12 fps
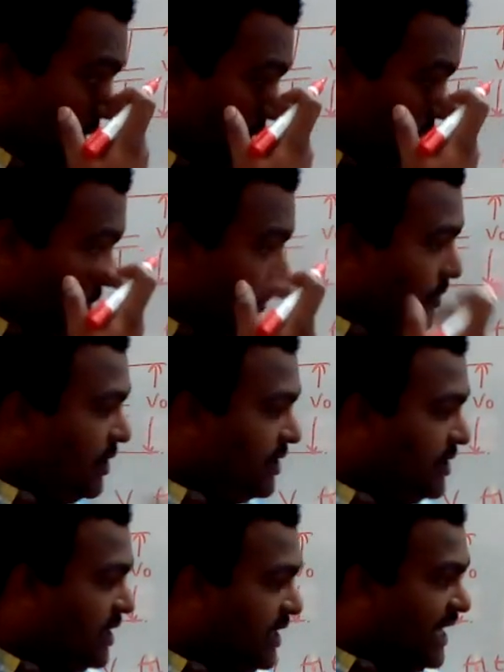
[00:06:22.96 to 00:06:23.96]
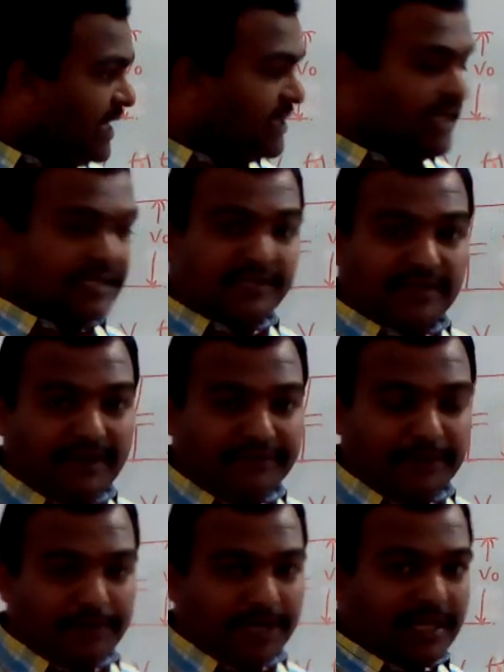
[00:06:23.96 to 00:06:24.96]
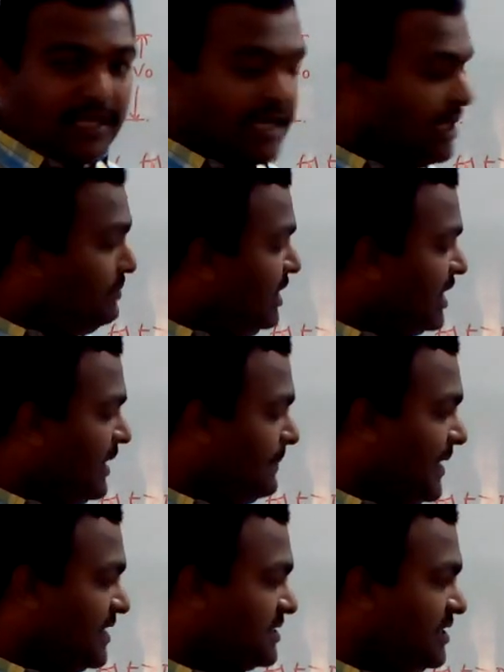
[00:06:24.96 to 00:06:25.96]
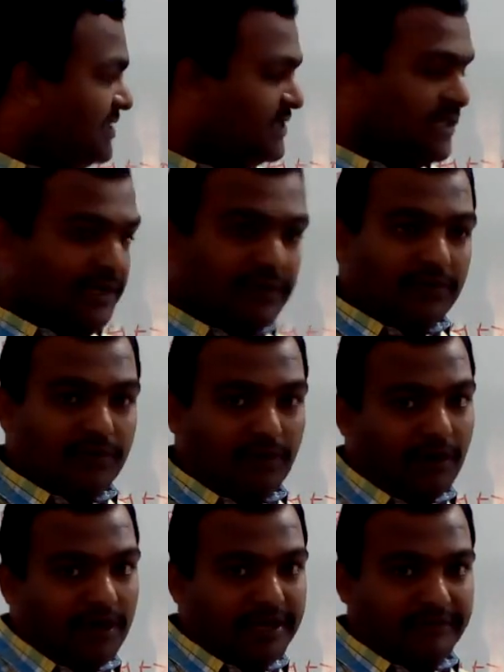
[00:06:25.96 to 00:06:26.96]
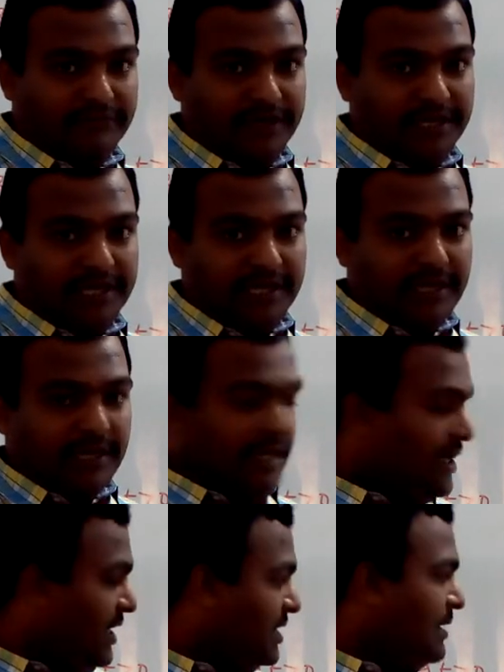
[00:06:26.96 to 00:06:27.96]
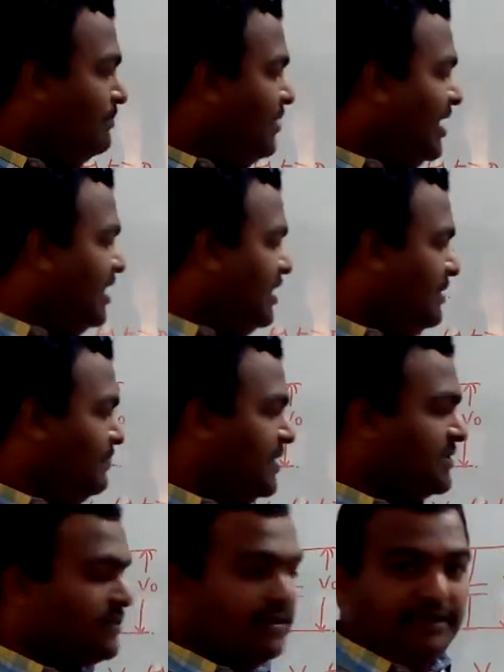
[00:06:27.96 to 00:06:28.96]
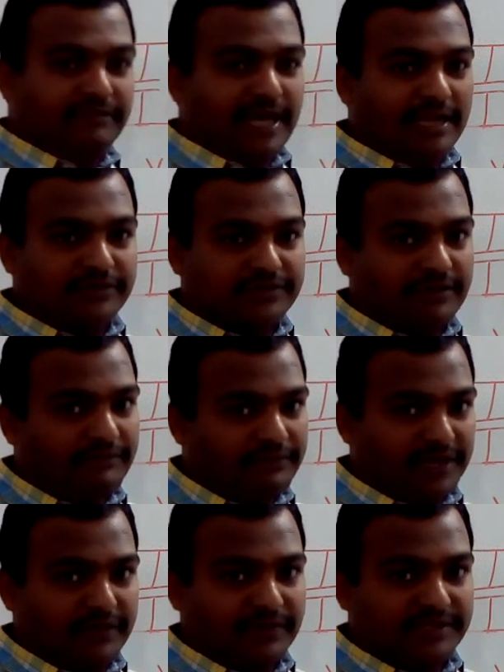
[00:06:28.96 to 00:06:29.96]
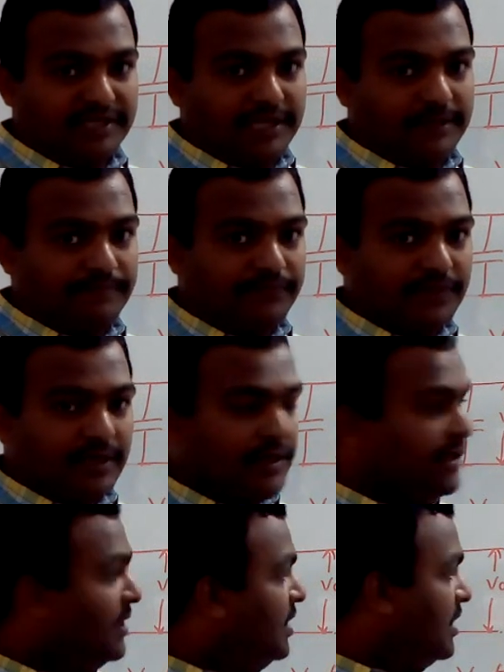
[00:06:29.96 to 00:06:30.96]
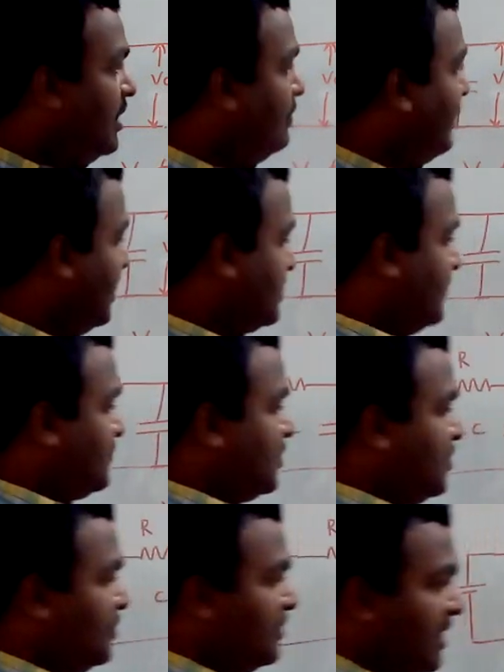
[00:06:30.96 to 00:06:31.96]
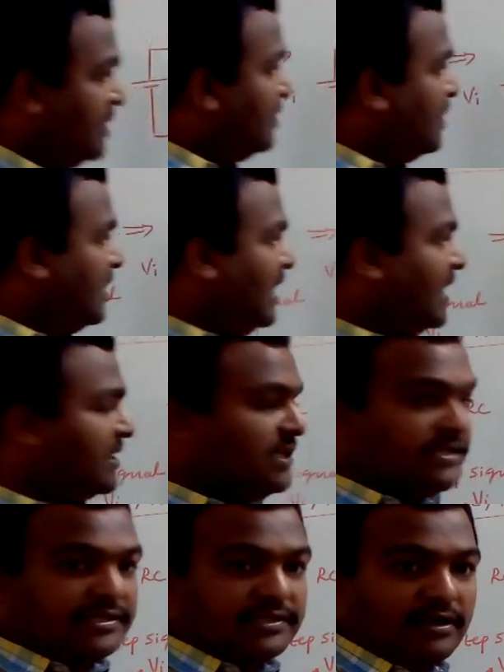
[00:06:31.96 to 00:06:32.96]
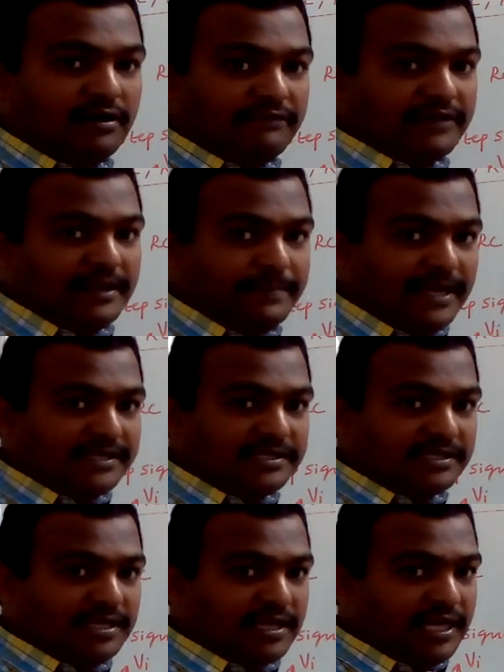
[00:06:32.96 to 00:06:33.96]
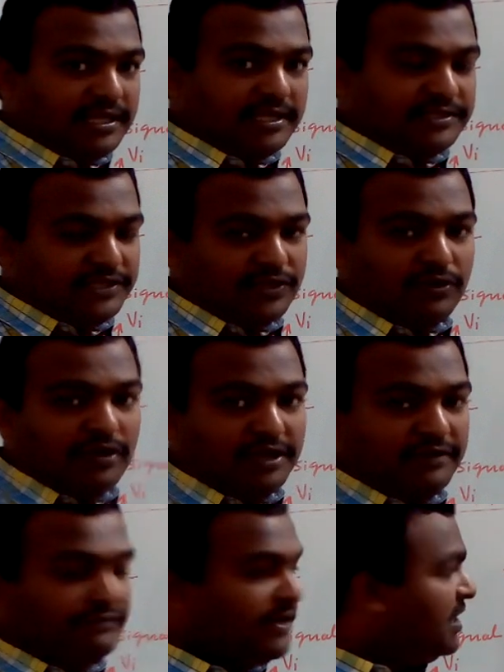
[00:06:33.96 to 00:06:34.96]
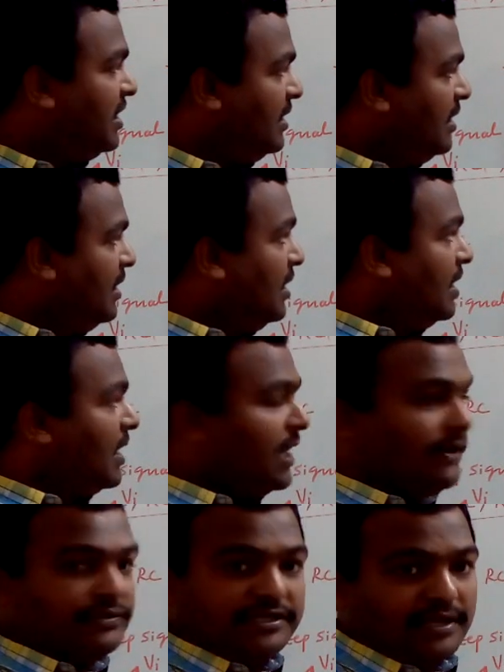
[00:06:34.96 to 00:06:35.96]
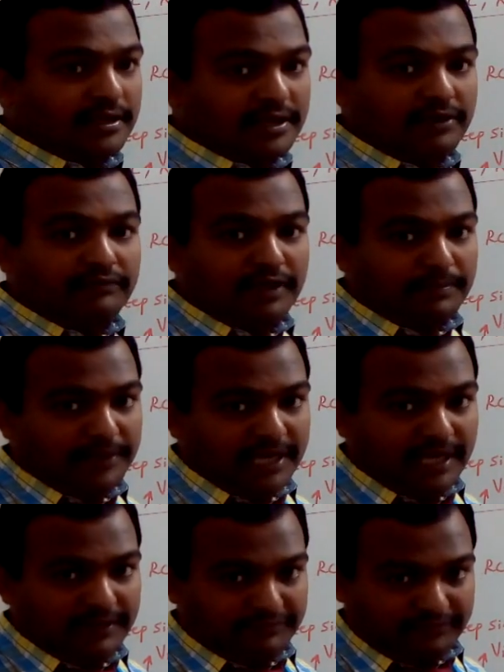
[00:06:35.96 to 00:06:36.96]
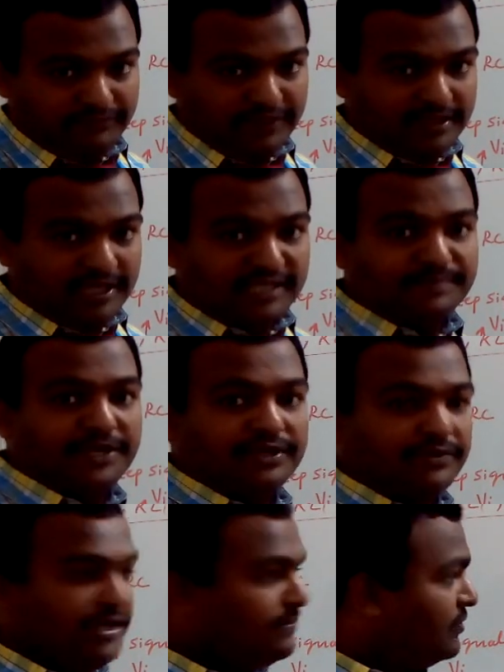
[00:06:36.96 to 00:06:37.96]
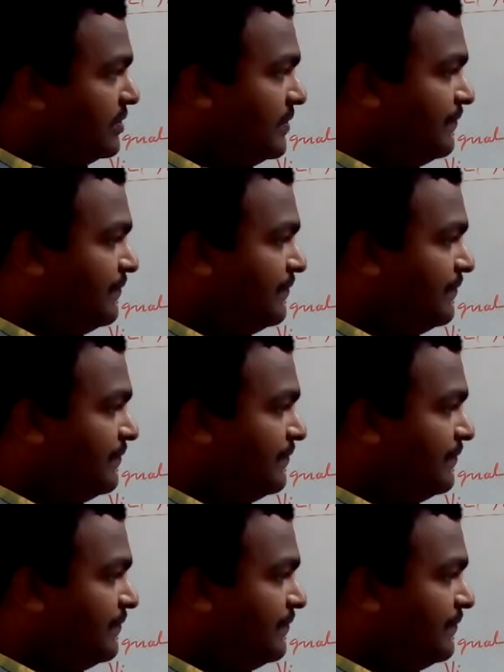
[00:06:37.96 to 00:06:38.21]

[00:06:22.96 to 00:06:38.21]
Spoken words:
So the reactance of the particular element capacitor is 0 or infinity, it completely depends on the values of frequency. Now by substituting the reactance of capacitor either 0 or infinity, how the circuit will behave with respect to input.